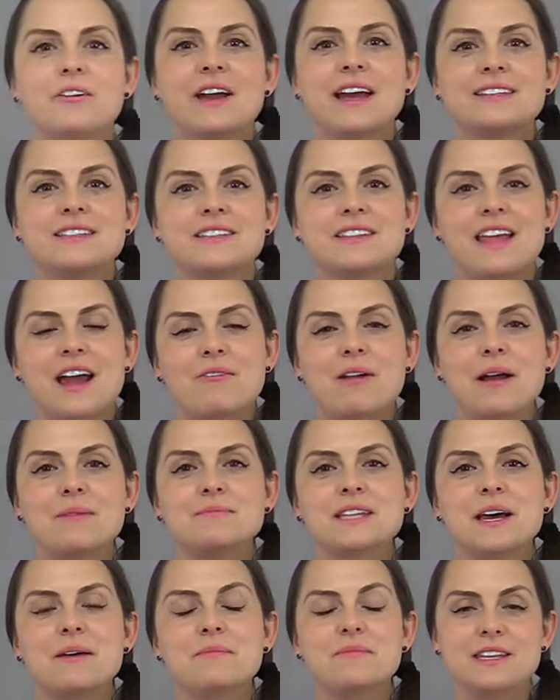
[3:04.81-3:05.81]
Okay, so that
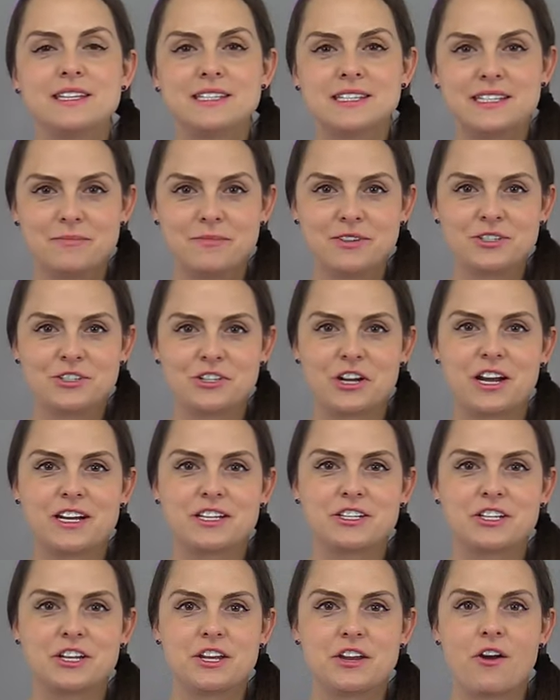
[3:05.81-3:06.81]
wraps up this
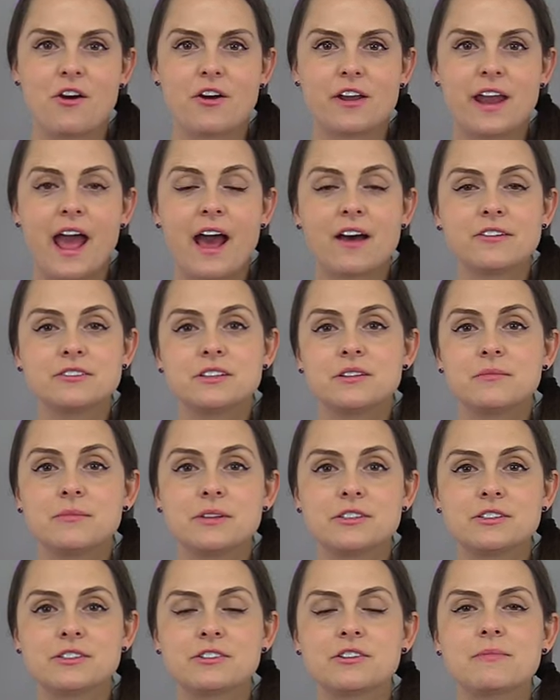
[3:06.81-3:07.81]
demonstration on how to
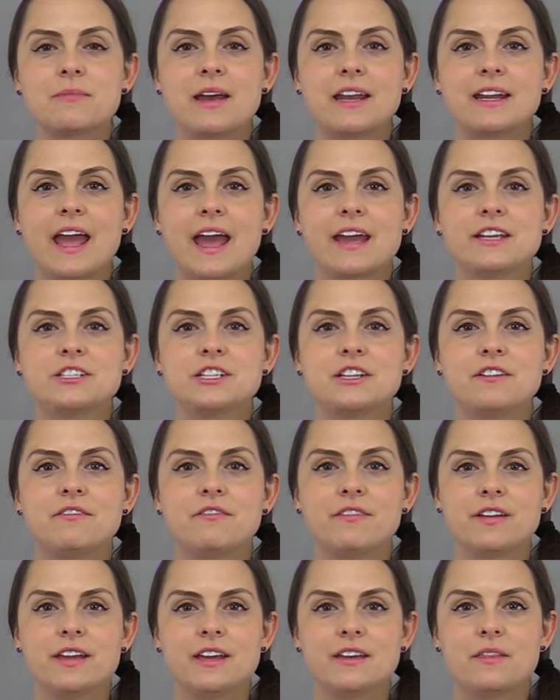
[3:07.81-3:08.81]
administer a
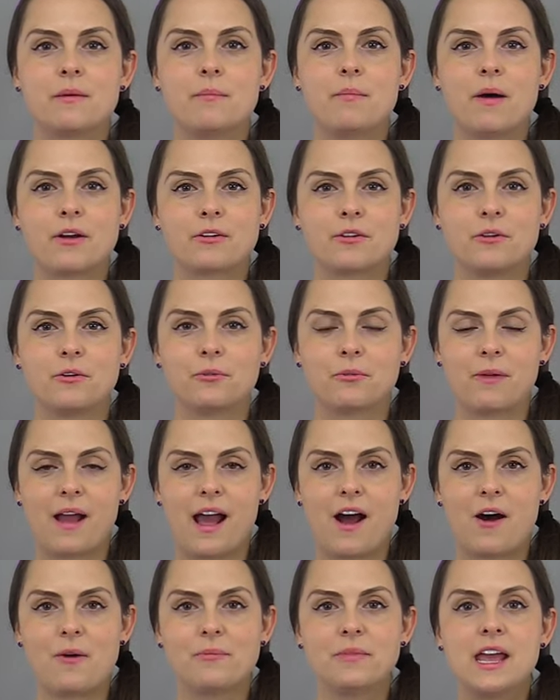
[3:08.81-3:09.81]
medication via the buccal
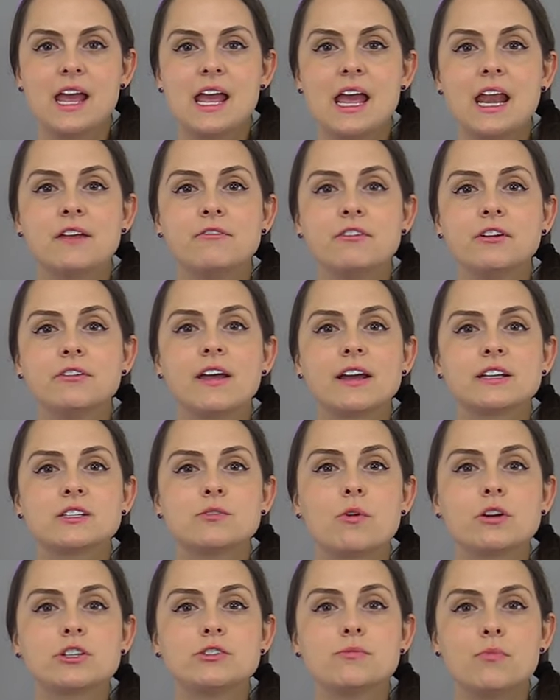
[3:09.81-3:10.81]
route. And if you'd
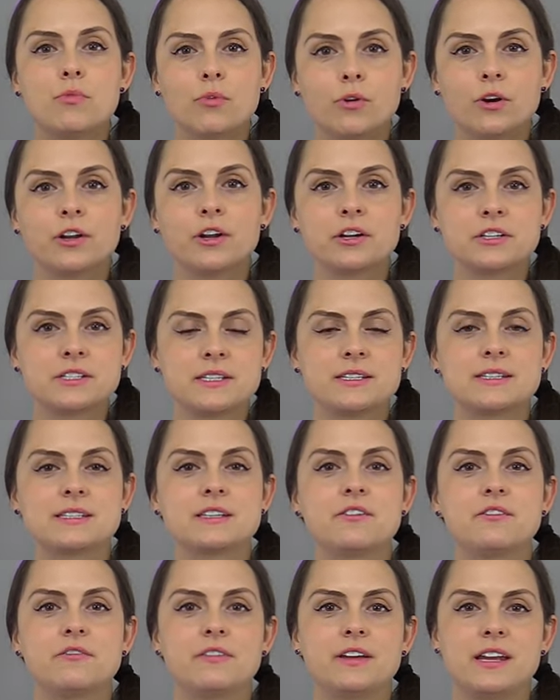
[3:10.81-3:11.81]
like to watch more more nursing
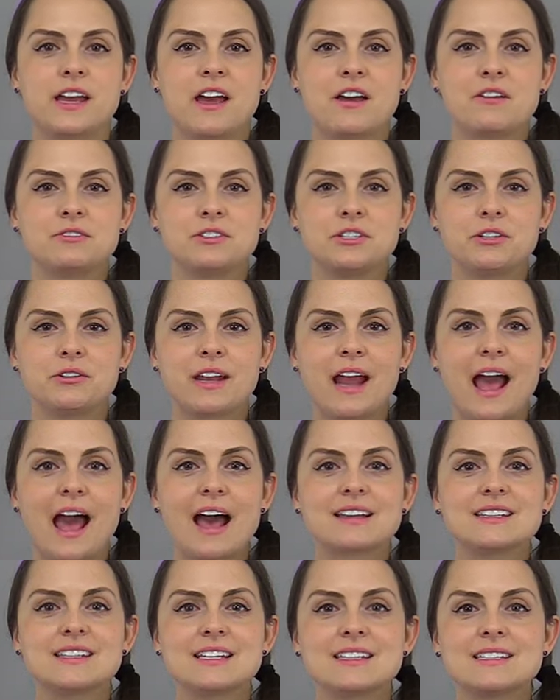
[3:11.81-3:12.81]
skill videos, you can
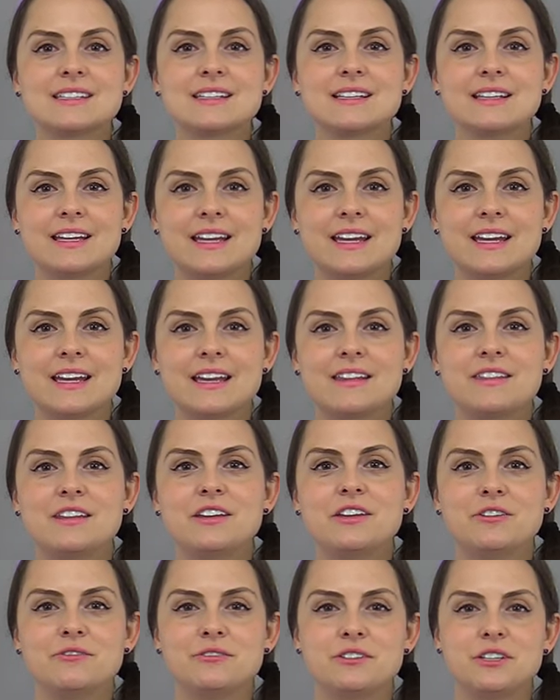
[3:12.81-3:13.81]
access the link in
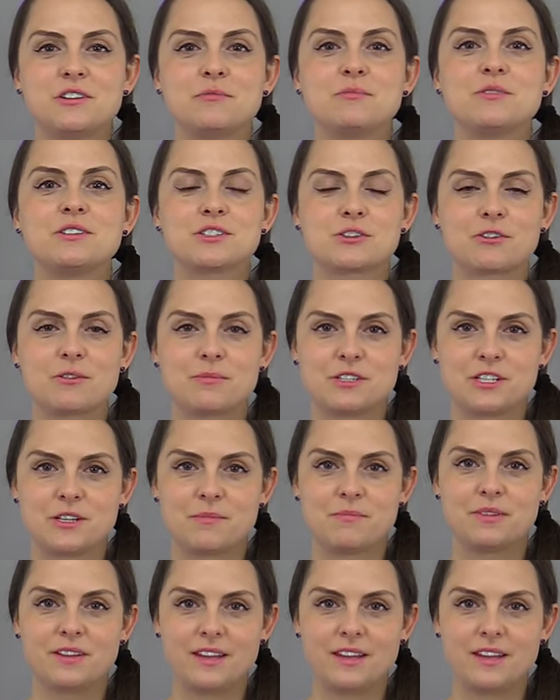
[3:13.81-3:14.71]
the YouTube description